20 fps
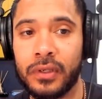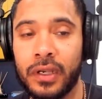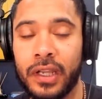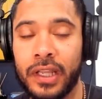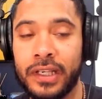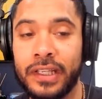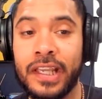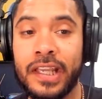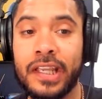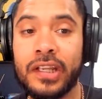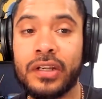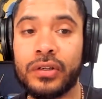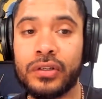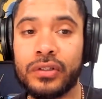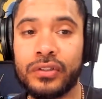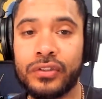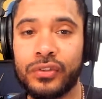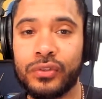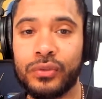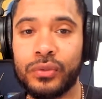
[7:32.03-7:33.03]

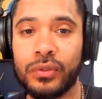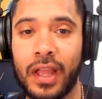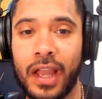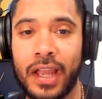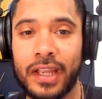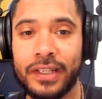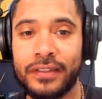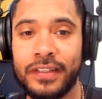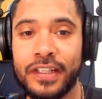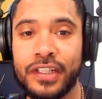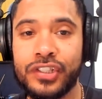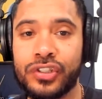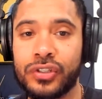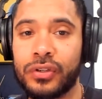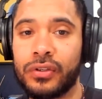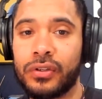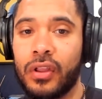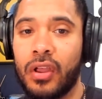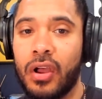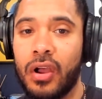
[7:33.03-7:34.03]
adhere to like
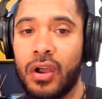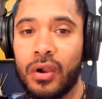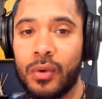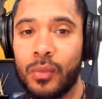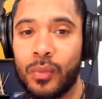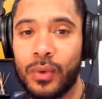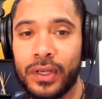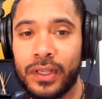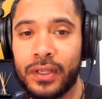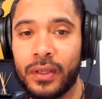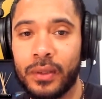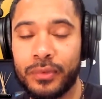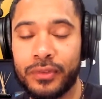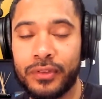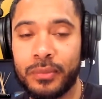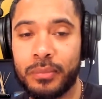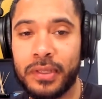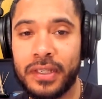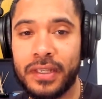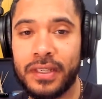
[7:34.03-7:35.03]
teacher law when it comes
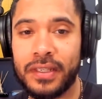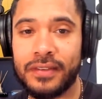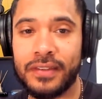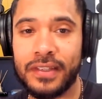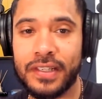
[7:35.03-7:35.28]
to PE